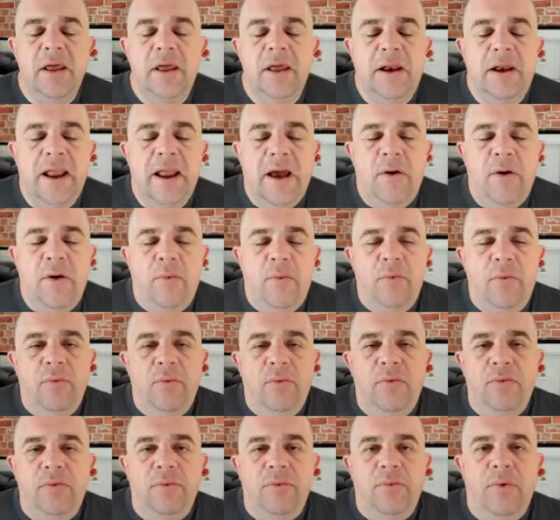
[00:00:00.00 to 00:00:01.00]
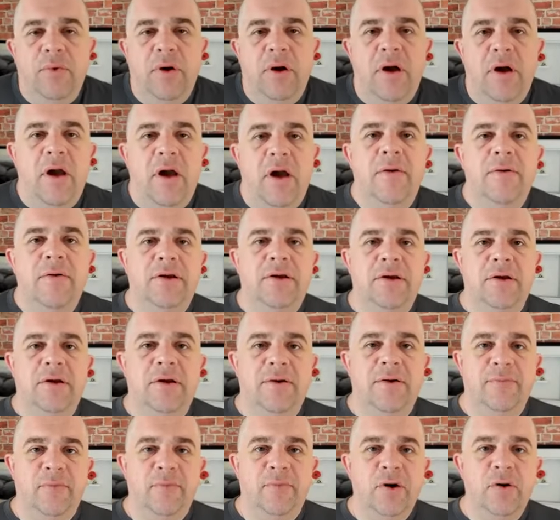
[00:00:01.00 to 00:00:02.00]
Now,
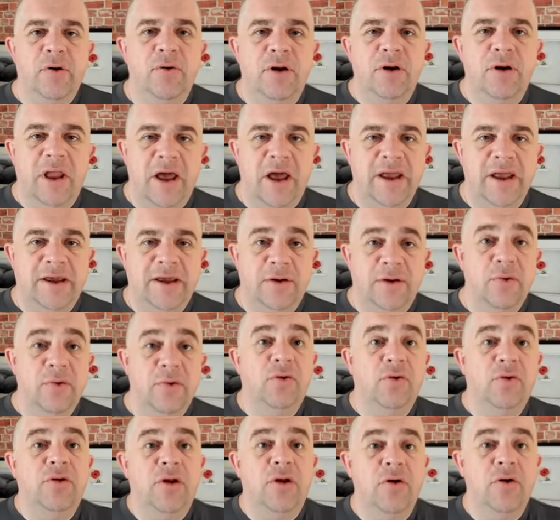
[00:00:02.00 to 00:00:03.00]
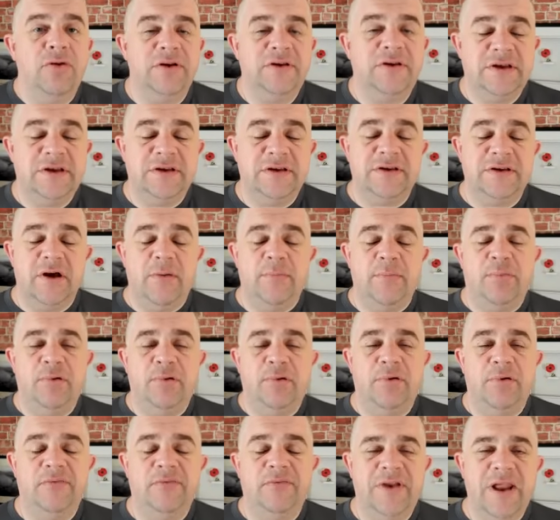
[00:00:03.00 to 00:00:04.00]
we all know this
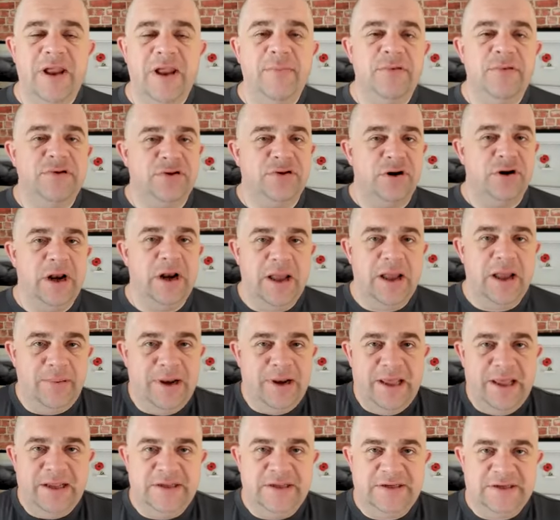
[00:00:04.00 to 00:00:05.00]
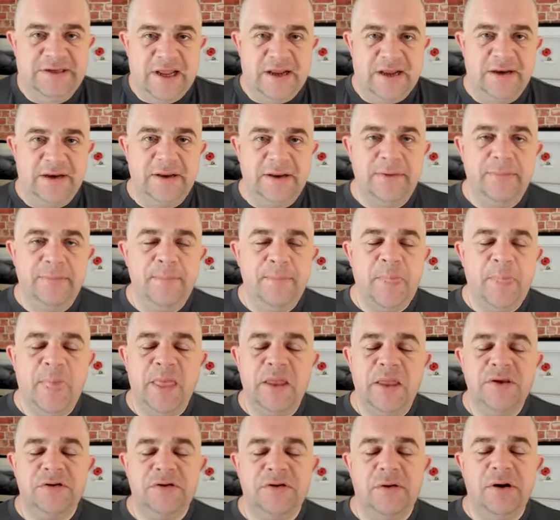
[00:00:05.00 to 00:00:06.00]
example of lemons on the lemonade stand.
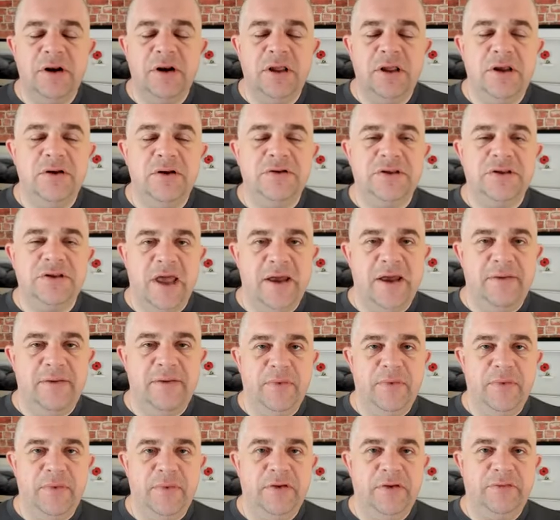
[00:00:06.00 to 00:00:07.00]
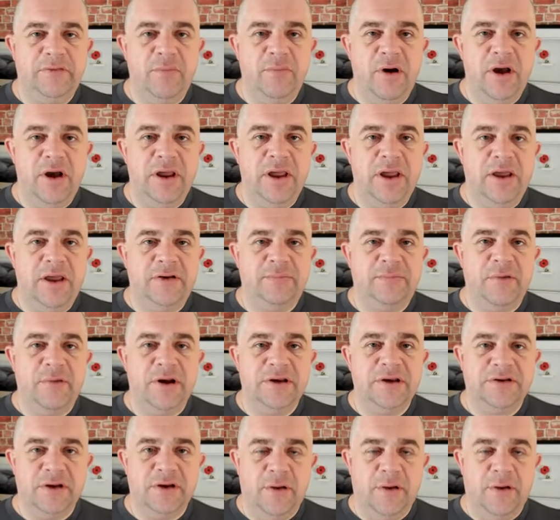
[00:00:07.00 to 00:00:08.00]
So I'm going to use that as my
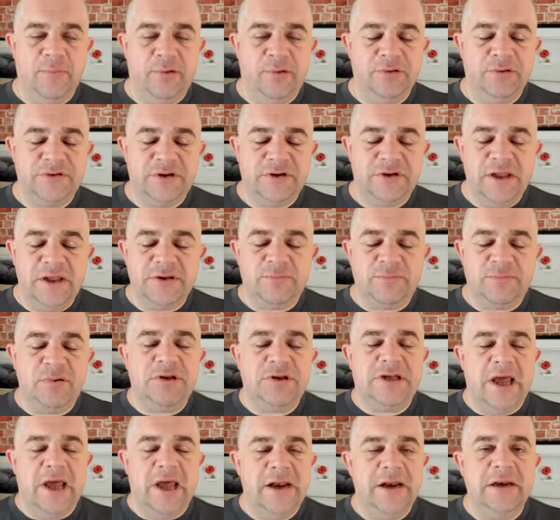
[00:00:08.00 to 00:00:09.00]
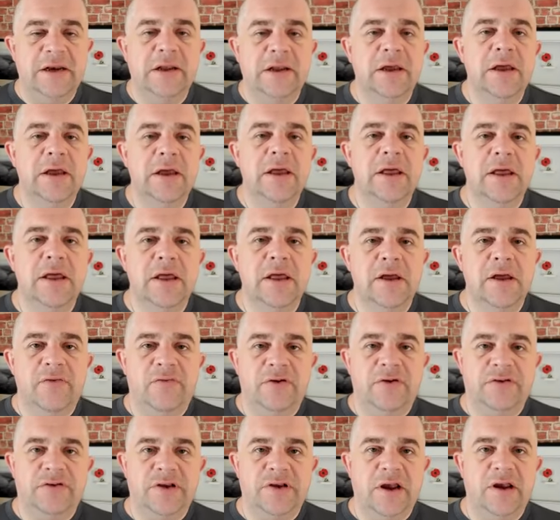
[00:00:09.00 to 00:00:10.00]
example. So let's pretend
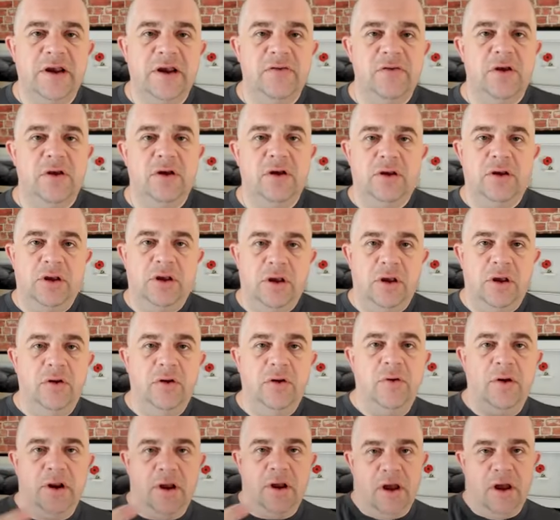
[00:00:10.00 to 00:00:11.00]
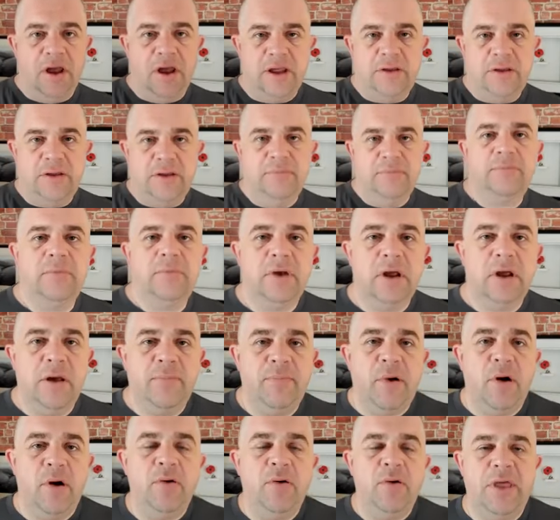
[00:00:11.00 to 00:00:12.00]
for a second that you and I
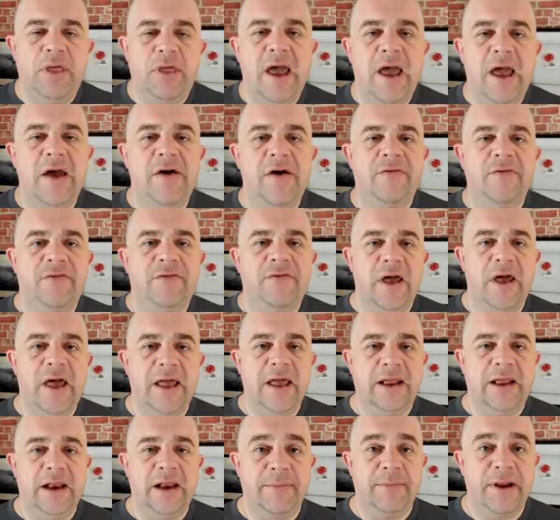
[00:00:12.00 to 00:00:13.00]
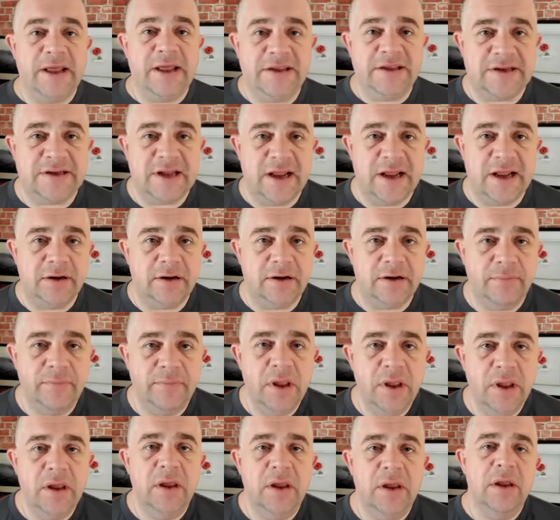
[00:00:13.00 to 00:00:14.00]
both have a lemonade stand.
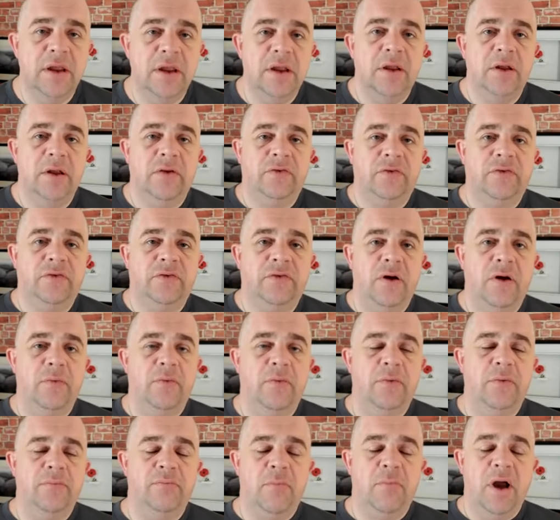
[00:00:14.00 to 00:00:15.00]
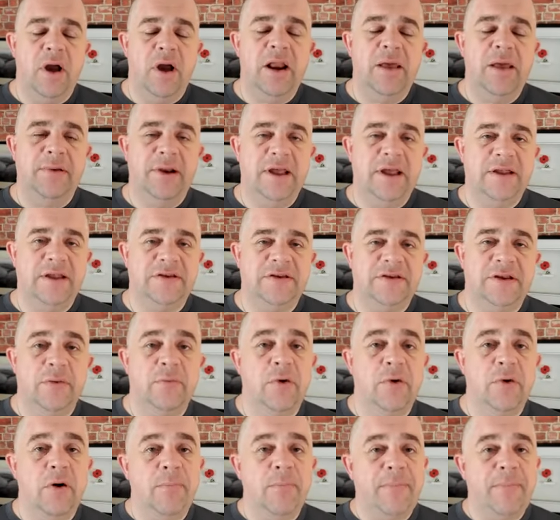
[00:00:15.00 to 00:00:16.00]
So my lemonade stand,
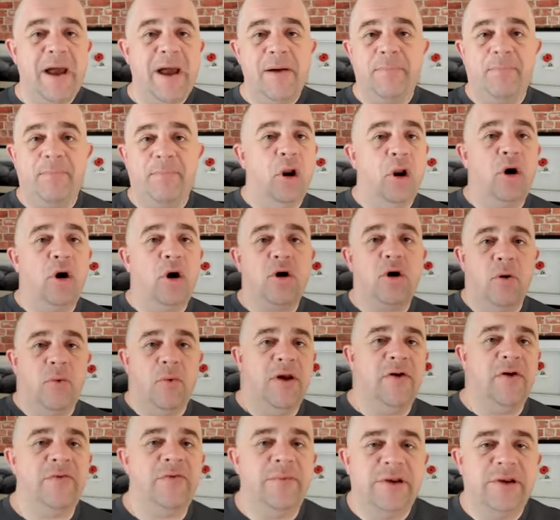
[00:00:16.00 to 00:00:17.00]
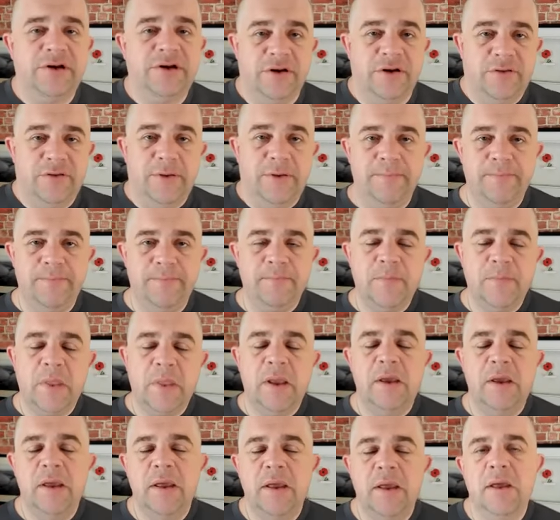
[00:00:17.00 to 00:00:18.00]
we're about a block away from each
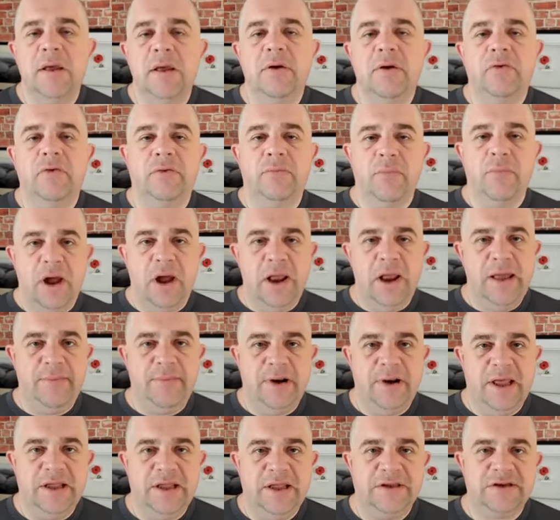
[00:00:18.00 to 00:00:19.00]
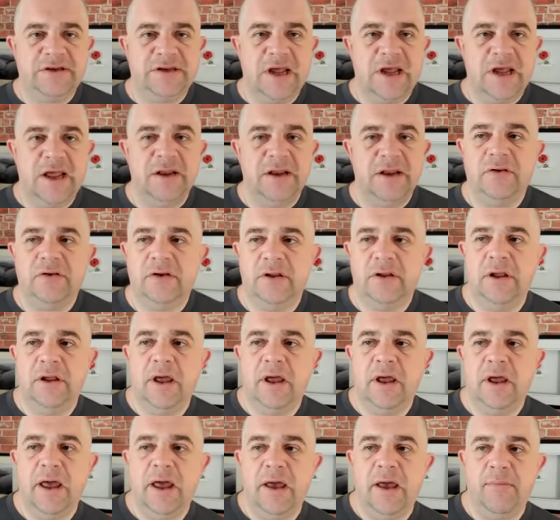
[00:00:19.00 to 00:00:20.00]
other. So my lemonade stand,
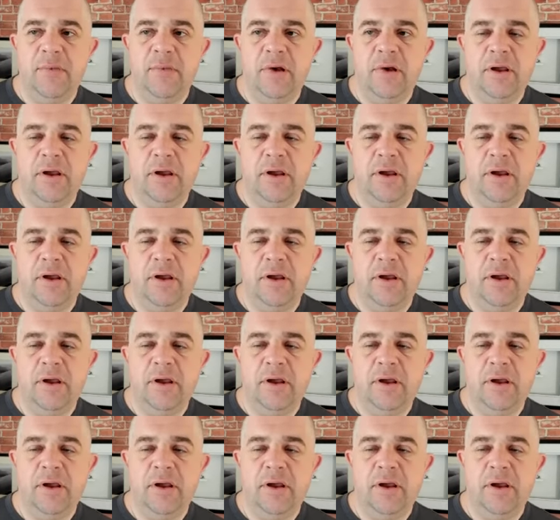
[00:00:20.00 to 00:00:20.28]
I'm